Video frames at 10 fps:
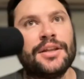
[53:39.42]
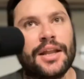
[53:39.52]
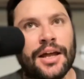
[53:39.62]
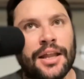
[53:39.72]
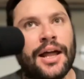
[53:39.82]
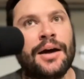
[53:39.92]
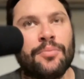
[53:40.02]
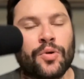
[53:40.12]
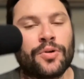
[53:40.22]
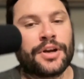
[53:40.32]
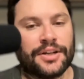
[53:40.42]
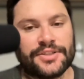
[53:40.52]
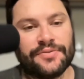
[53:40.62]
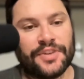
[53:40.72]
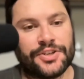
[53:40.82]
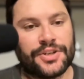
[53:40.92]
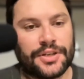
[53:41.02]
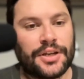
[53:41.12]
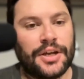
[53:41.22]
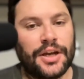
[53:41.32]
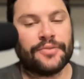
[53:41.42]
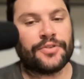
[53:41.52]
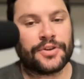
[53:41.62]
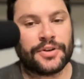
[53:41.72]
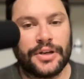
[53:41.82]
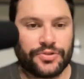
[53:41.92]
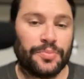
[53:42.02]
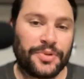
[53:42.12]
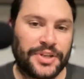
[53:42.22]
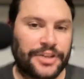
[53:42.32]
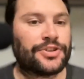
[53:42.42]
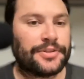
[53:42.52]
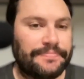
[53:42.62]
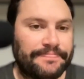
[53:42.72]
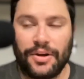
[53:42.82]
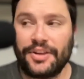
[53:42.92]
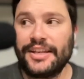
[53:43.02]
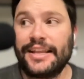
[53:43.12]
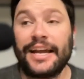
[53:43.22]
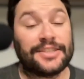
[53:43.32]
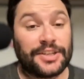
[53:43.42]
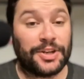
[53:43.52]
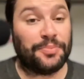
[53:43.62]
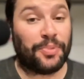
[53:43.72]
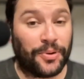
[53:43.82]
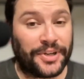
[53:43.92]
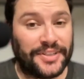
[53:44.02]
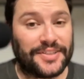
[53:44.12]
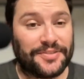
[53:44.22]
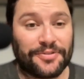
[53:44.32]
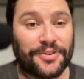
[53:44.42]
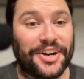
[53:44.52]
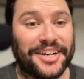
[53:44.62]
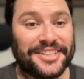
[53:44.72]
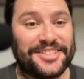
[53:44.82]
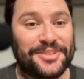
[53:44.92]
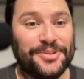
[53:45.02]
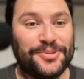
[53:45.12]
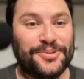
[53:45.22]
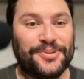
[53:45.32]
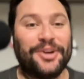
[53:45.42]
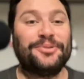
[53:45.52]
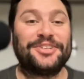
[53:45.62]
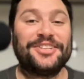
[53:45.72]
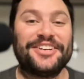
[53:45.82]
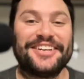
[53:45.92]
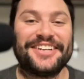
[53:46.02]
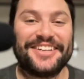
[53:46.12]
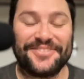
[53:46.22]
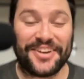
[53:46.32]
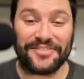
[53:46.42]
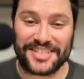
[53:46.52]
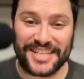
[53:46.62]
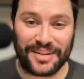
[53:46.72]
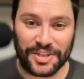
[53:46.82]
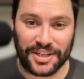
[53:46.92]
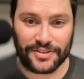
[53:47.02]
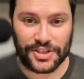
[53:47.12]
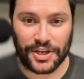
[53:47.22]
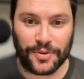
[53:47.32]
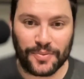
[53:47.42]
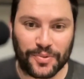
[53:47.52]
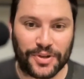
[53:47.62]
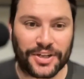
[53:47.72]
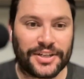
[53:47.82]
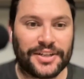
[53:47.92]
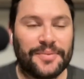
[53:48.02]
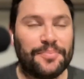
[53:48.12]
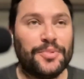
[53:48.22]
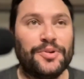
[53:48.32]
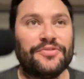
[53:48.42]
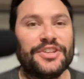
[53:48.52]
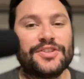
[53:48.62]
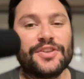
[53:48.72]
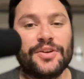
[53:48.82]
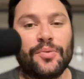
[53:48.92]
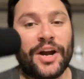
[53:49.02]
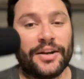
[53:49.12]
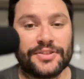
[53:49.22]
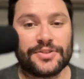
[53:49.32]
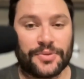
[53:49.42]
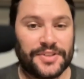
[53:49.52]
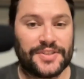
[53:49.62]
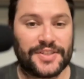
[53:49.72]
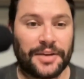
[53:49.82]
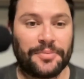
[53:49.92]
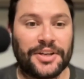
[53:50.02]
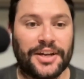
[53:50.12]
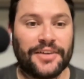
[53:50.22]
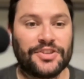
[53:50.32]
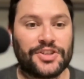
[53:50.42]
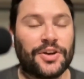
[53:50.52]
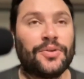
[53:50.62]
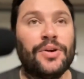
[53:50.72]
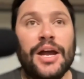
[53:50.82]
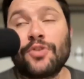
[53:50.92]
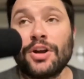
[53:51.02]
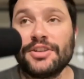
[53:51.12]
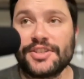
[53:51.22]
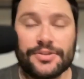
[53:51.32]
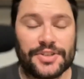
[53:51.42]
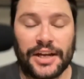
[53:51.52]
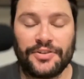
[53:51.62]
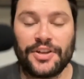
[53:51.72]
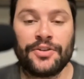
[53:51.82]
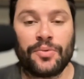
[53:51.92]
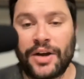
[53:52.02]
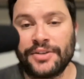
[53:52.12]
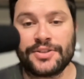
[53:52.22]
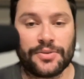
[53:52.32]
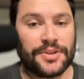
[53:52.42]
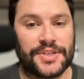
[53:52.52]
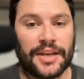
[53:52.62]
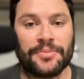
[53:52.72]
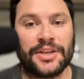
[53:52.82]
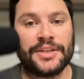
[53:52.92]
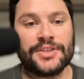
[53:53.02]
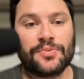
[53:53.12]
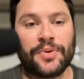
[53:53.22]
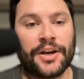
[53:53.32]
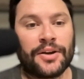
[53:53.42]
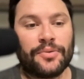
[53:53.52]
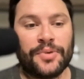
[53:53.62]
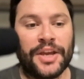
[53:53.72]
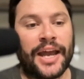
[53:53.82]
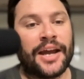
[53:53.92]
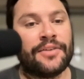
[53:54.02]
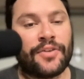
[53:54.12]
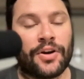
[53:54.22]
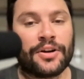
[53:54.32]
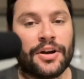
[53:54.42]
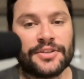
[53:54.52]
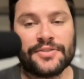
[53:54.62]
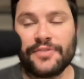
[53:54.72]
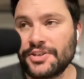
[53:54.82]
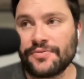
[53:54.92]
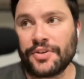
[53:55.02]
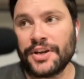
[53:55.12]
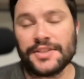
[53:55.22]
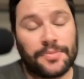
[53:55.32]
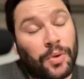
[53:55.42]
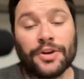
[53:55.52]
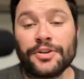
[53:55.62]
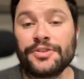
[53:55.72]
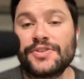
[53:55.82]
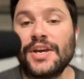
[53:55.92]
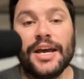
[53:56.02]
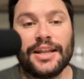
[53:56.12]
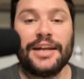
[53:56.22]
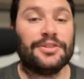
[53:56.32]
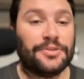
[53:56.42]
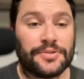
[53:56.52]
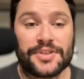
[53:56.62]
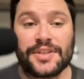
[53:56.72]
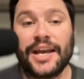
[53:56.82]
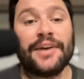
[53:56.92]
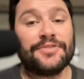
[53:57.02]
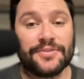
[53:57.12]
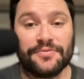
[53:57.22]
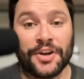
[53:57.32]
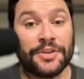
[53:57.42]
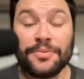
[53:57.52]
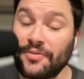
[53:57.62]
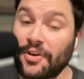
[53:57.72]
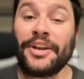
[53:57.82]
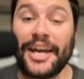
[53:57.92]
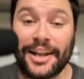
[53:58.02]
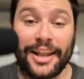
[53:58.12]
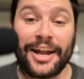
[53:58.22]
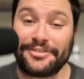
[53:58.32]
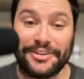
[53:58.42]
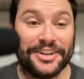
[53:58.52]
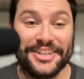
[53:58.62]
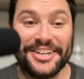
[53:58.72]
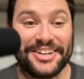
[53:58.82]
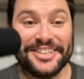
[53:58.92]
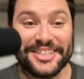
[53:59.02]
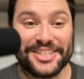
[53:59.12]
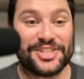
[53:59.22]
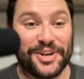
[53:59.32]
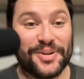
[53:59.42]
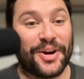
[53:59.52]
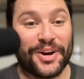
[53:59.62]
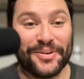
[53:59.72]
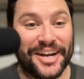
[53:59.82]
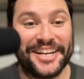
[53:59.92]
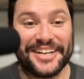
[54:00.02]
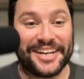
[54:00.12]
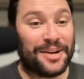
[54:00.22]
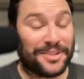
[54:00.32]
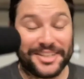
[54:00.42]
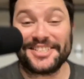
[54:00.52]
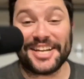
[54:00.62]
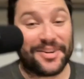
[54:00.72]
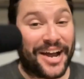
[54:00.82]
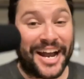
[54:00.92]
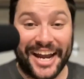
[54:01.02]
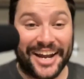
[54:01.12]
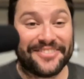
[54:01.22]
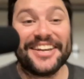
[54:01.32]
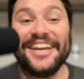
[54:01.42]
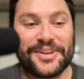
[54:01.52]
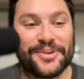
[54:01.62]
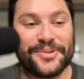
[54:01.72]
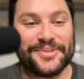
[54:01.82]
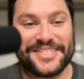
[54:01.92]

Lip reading: a lot more conservation over true protection. Well, I think that is a good point for us to go to the favorite segment of the show. We're gonna move into the wild stories segment of the show. For our listeners out there, the wild stories segment is where we have our conservation friends and partners let loose, have some fun. We've already had a lot of fun on this show already. At least I know I have. So,